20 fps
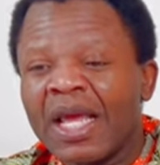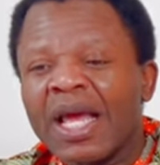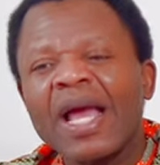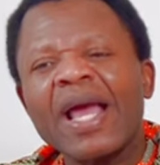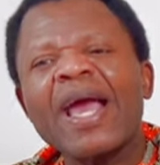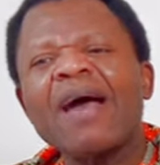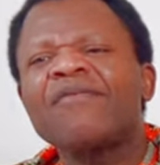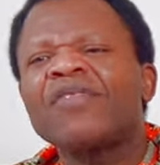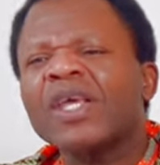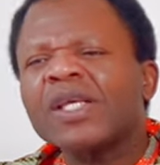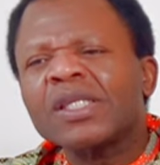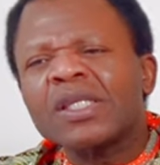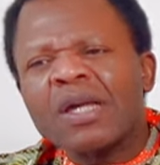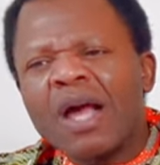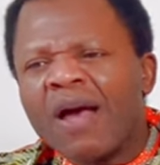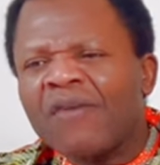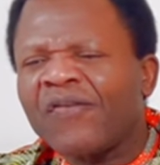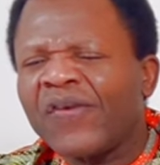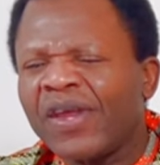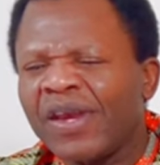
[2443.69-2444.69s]
I have this
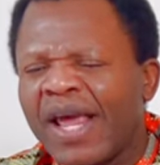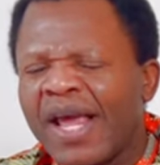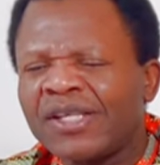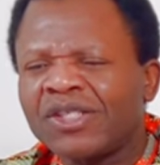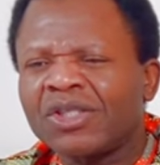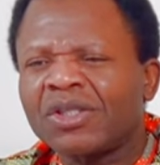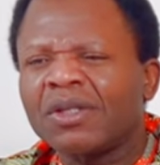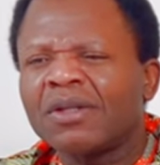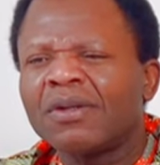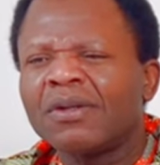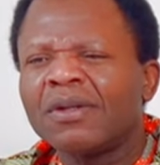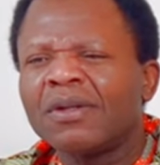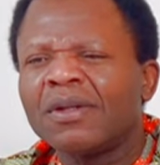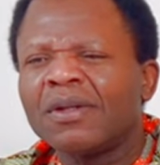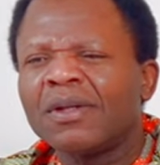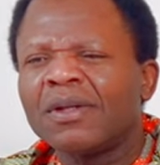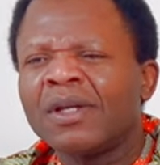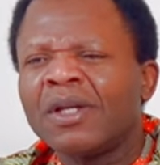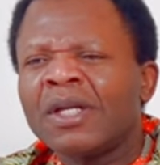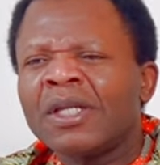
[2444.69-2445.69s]
confidence
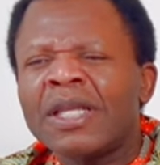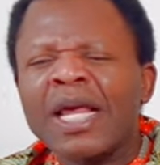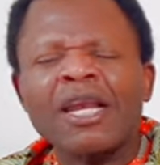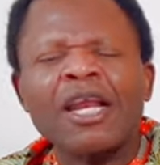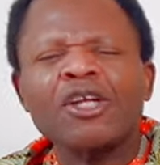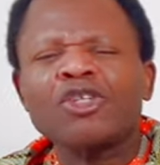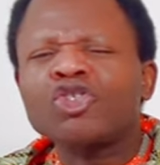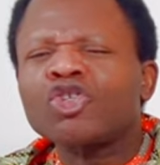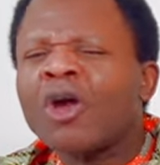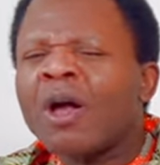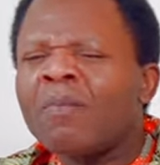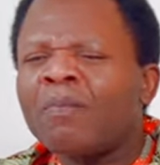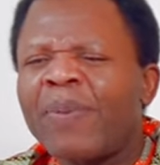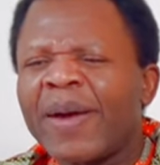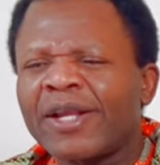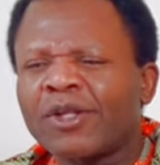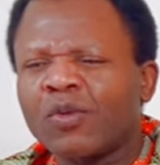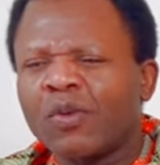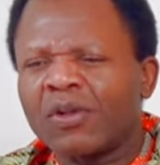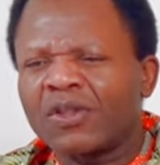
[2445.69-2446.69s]
that the
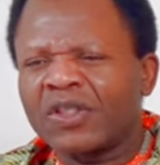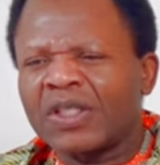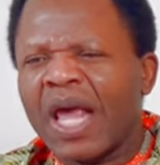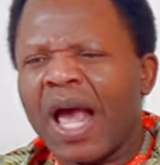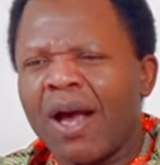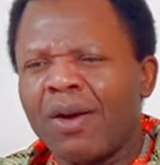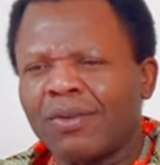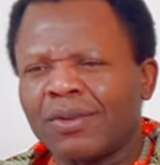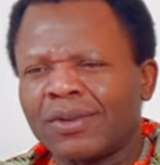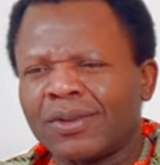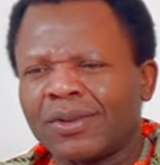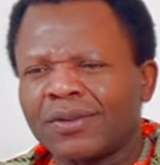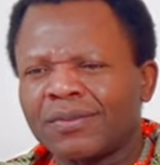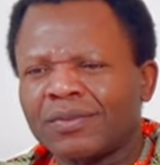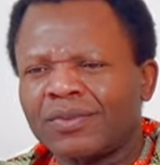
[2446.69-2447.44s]
trumpet will sound.